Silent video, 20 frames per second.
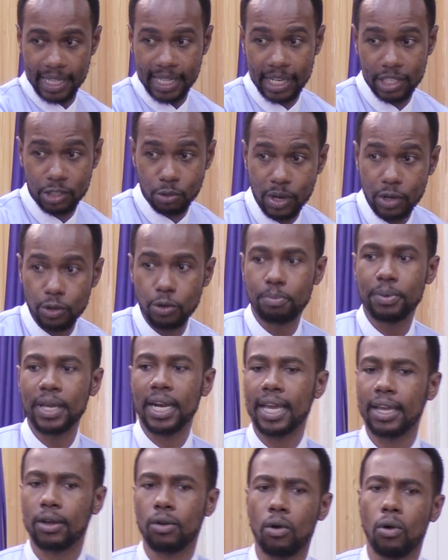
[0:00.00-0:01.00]
That is when you'll
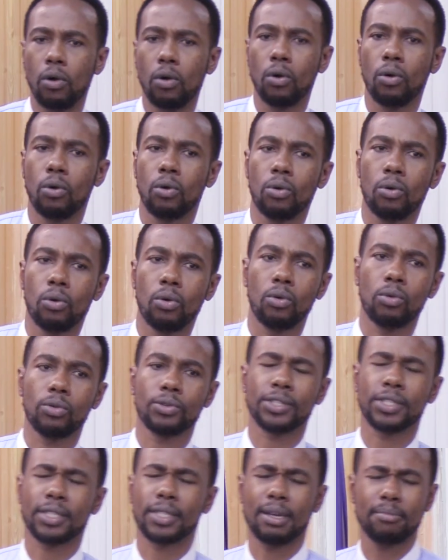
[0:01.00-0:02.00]
be like,
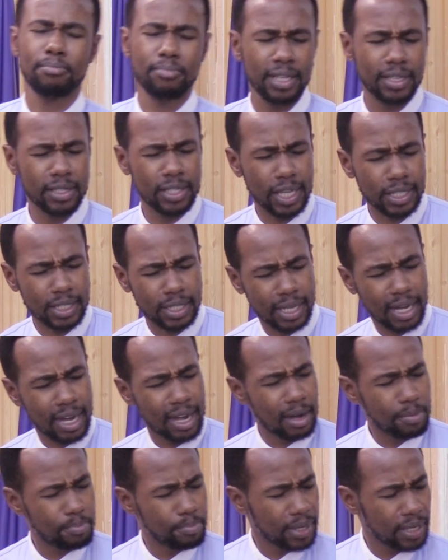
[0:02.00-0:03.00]
oh, something just
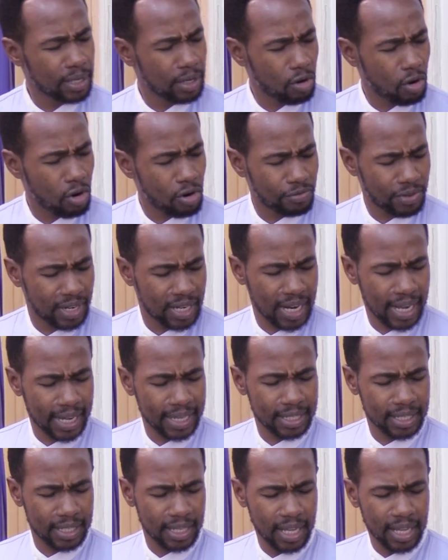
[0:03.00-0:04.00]
happened
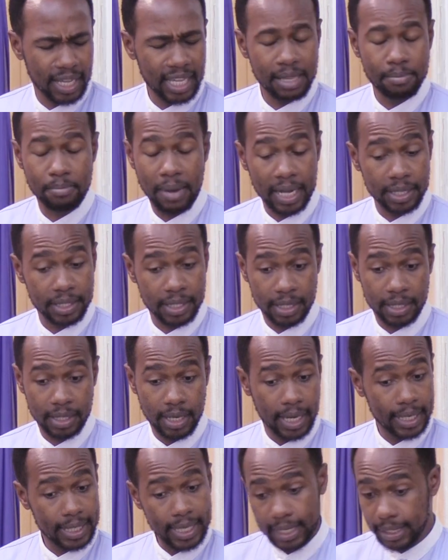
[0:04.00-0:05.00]
overnight. Imagine
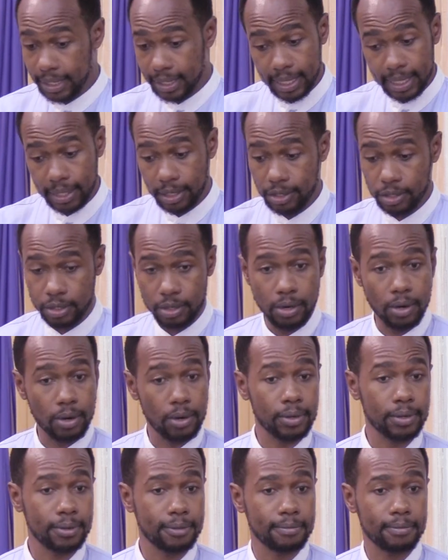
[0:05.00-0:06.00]
that thing is
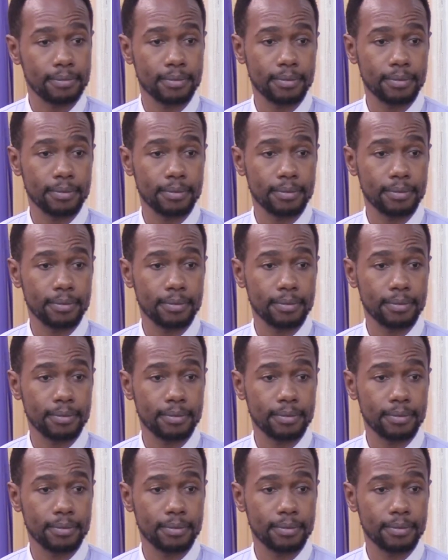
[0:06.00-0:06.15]
gone.